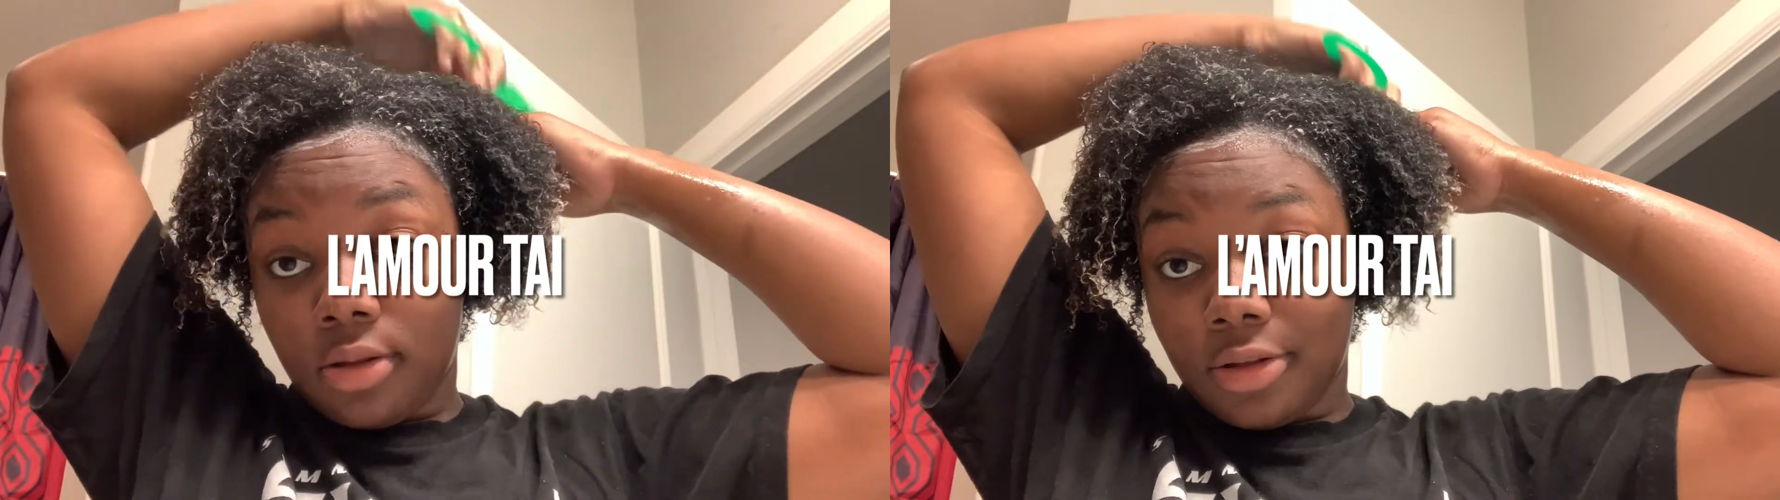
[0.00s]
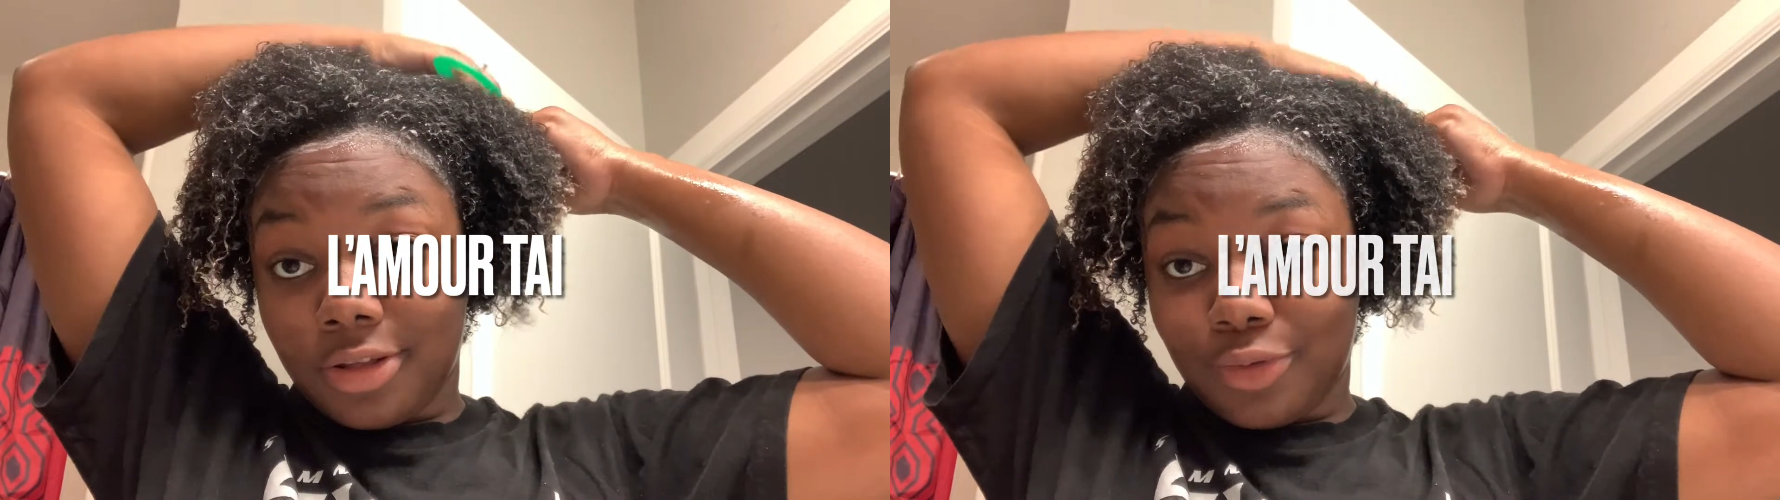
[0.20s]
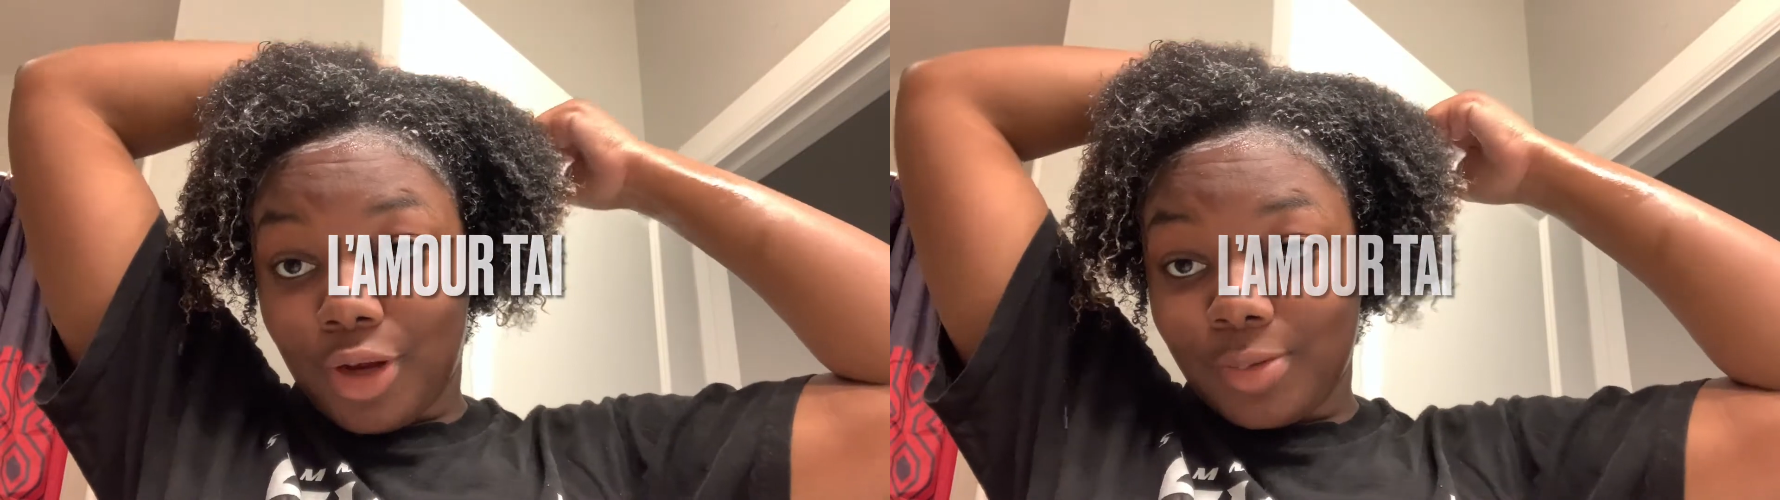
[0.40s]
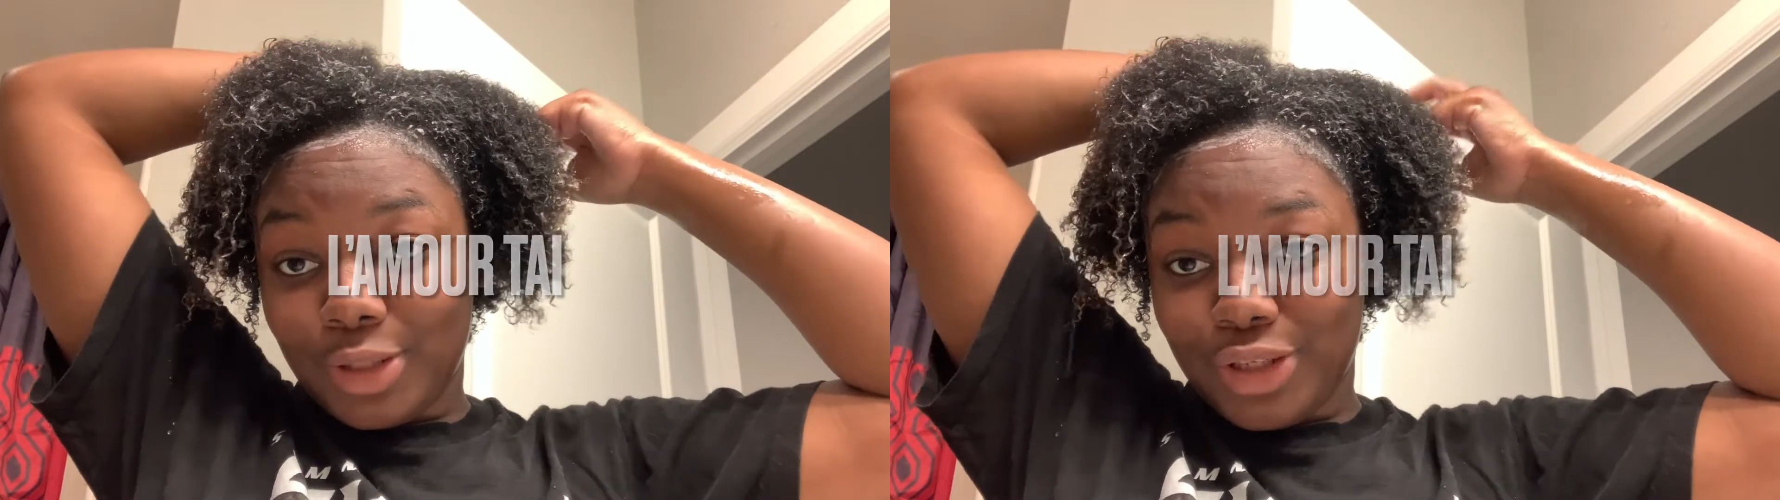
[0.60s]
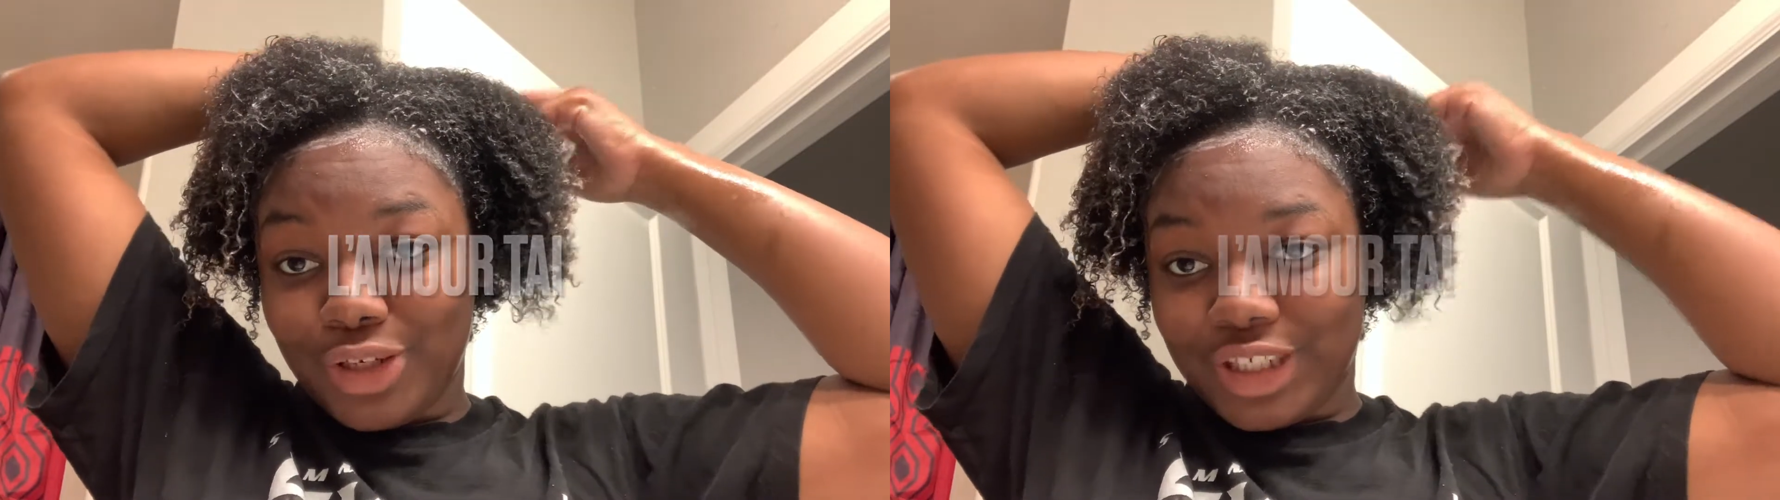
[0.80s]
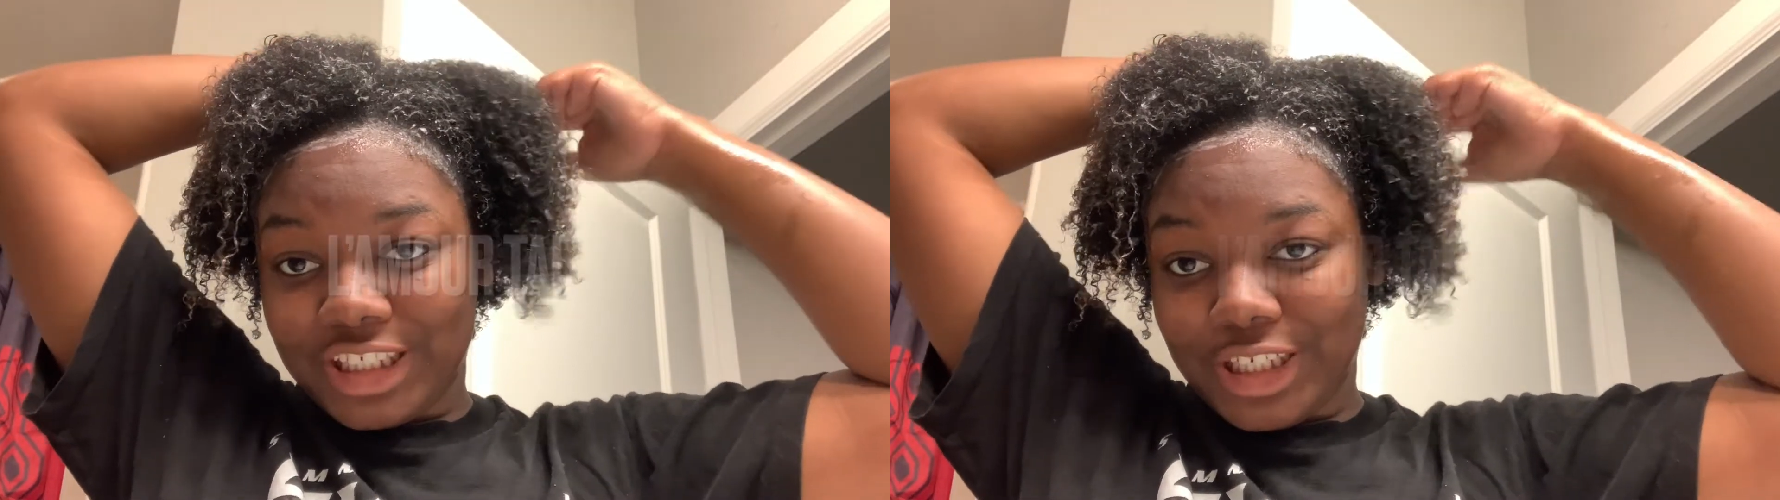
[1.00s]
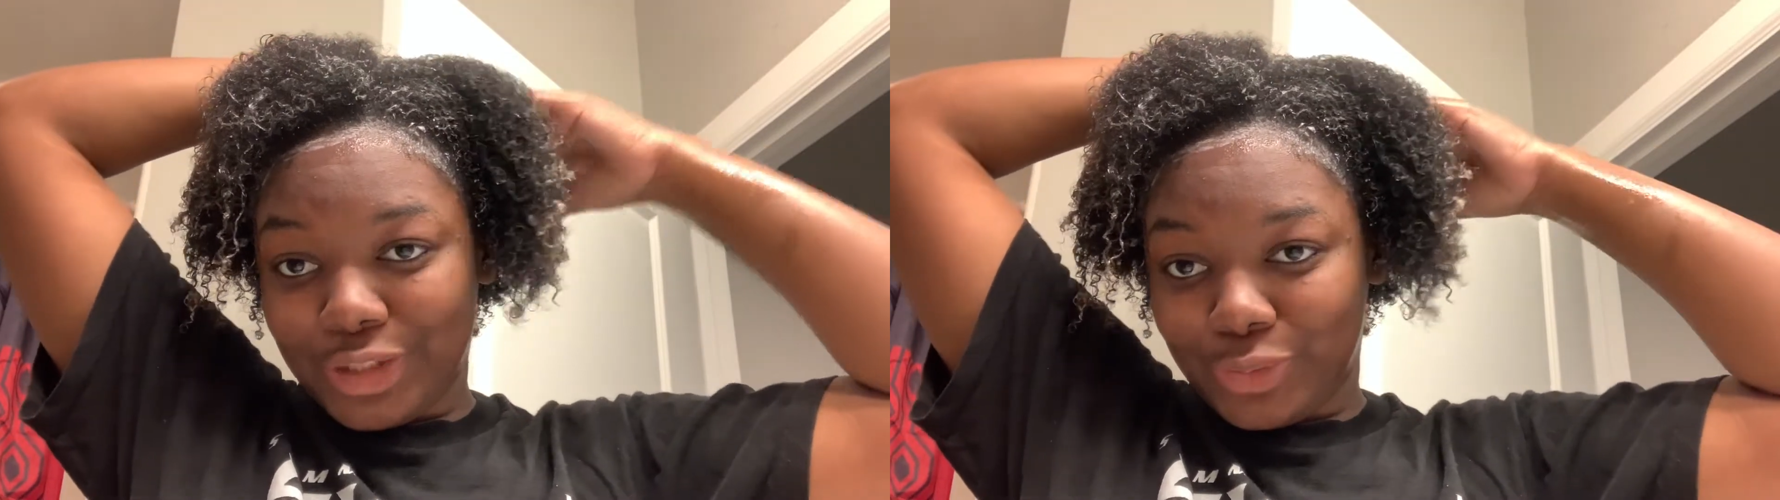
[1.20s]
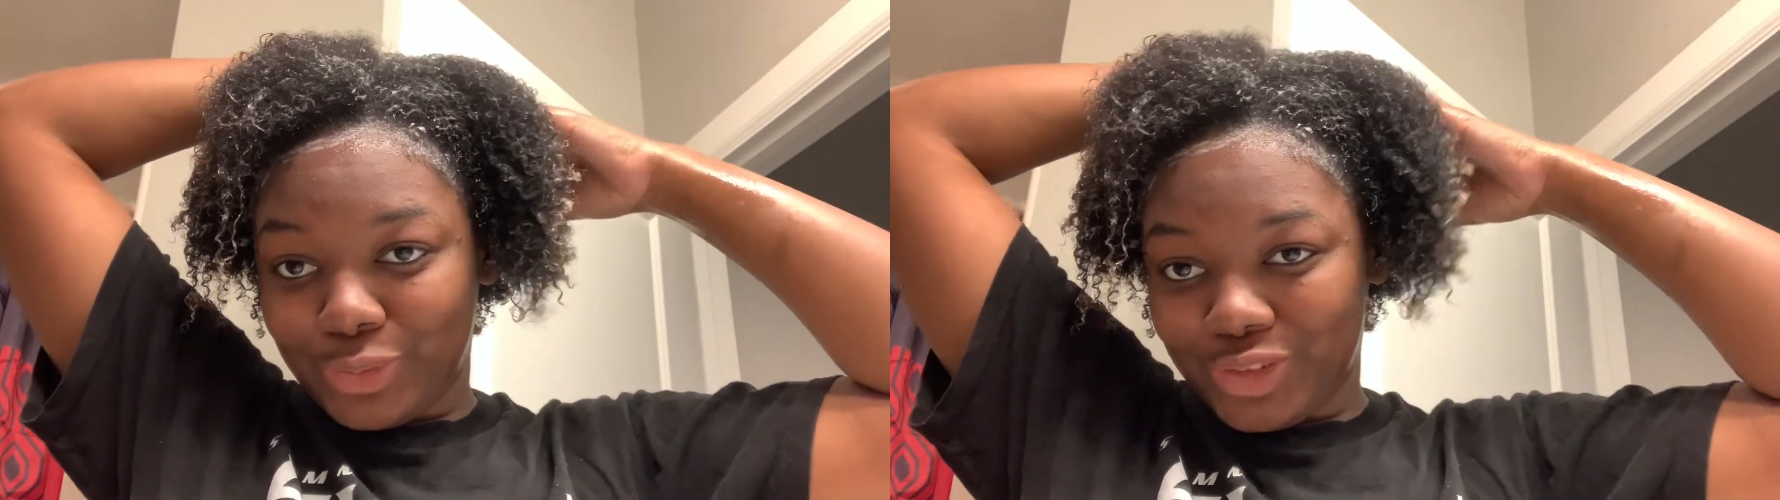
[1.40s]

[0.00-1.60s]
Subscribe to your girl channel.